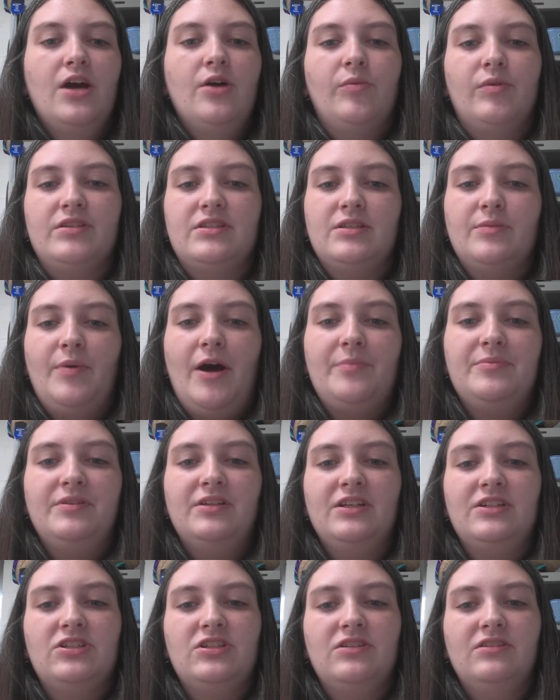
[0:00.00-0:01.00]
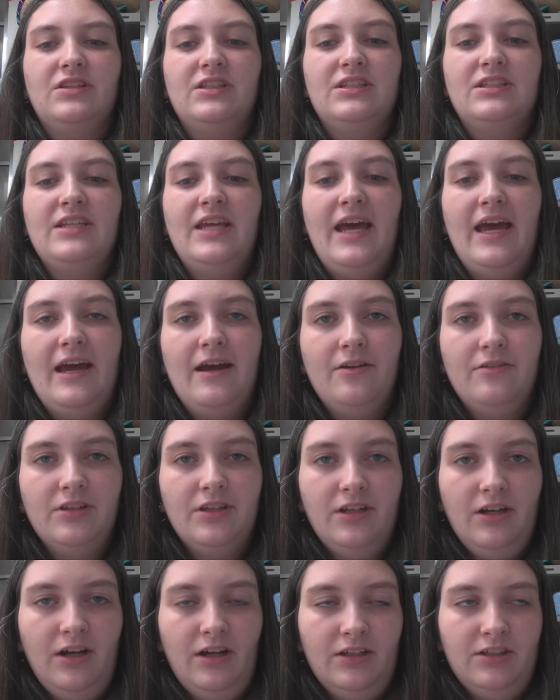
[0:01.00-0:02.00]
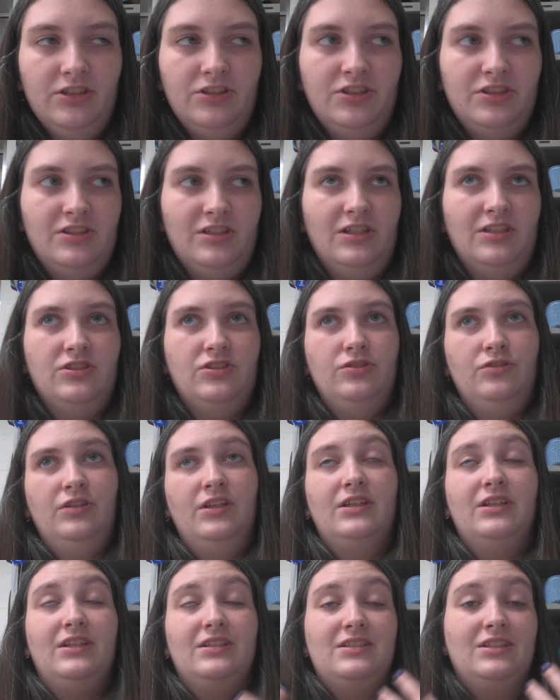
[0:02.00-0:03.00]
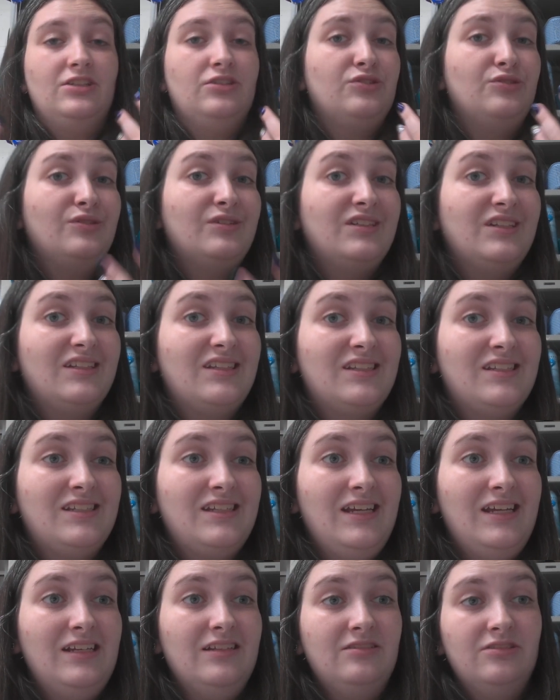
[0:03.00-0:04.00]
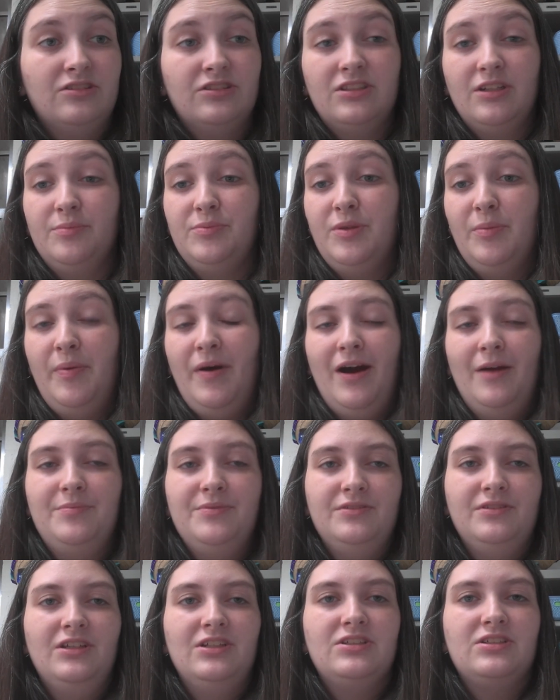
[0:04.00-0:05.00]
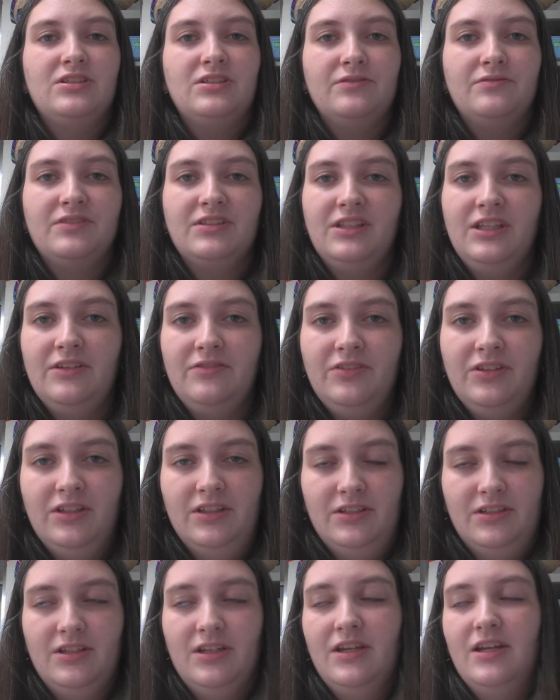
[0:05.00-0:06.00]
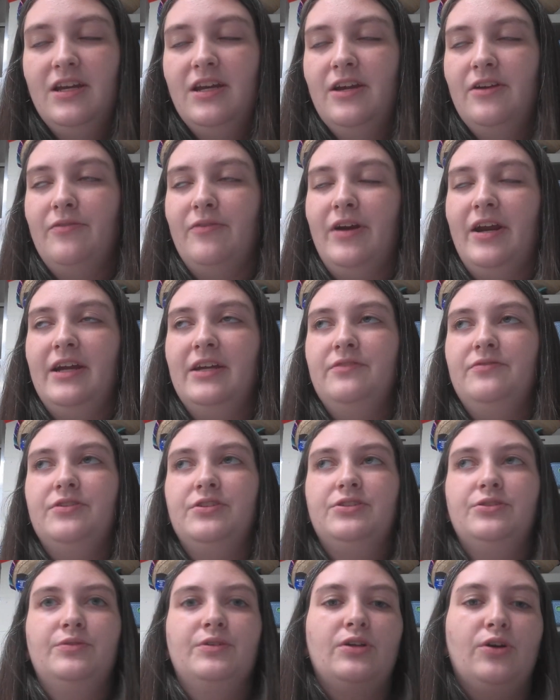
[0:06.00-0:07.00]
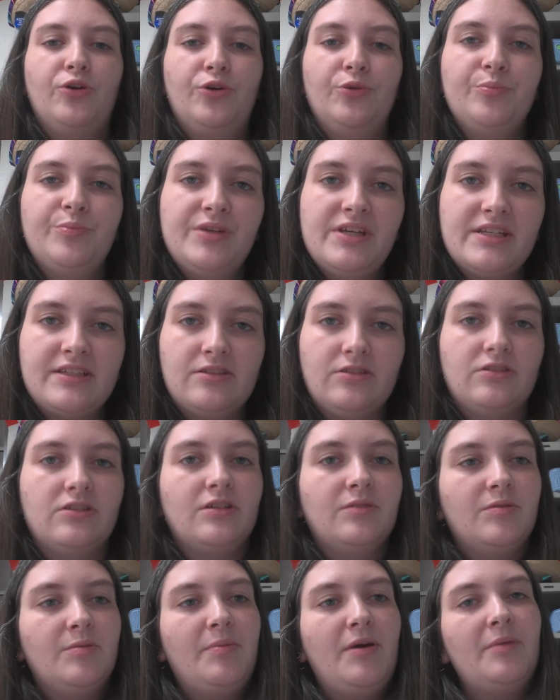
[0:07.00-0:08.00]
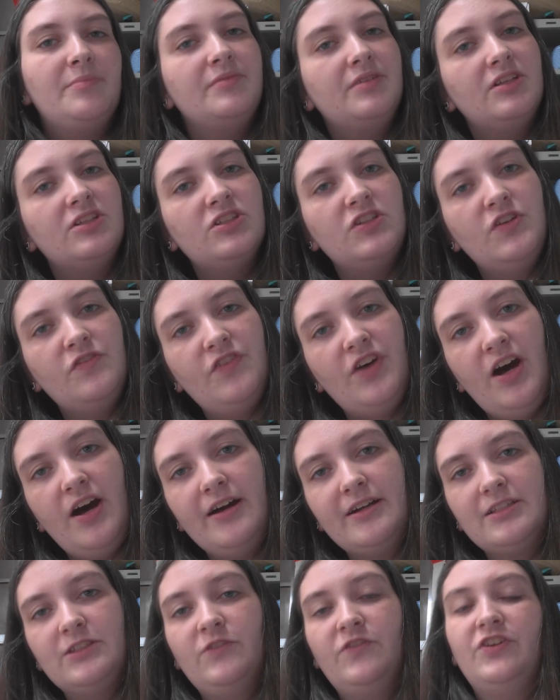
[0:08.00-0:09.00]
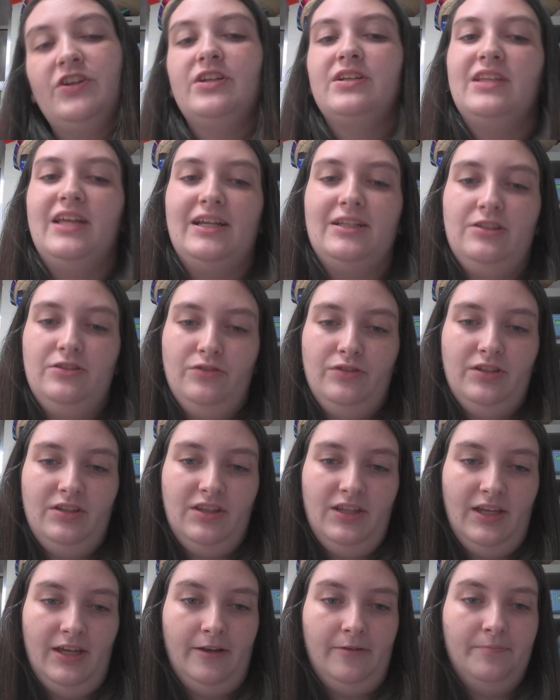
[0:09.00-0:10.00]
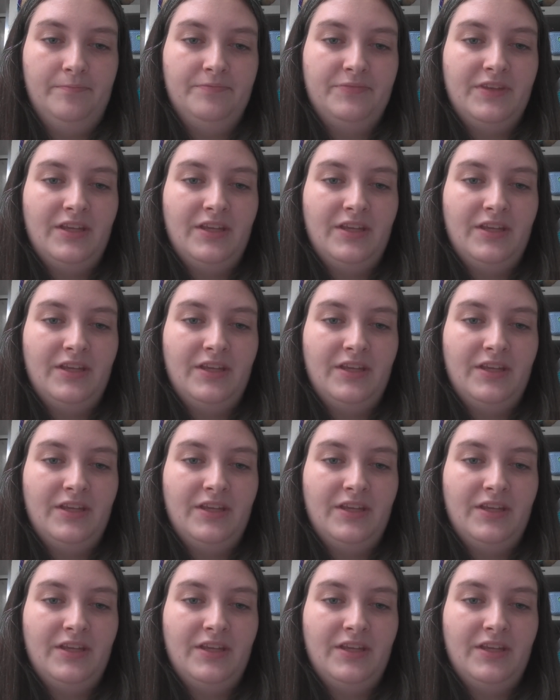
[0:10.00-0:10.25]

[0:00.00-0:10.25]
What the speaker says: What's the population of the town the college is in? So like let's say you're doing Delta State, look up the population of Cleveland, right? If you're doing Ole Miss, look up the population of Oxford, that sort of thing.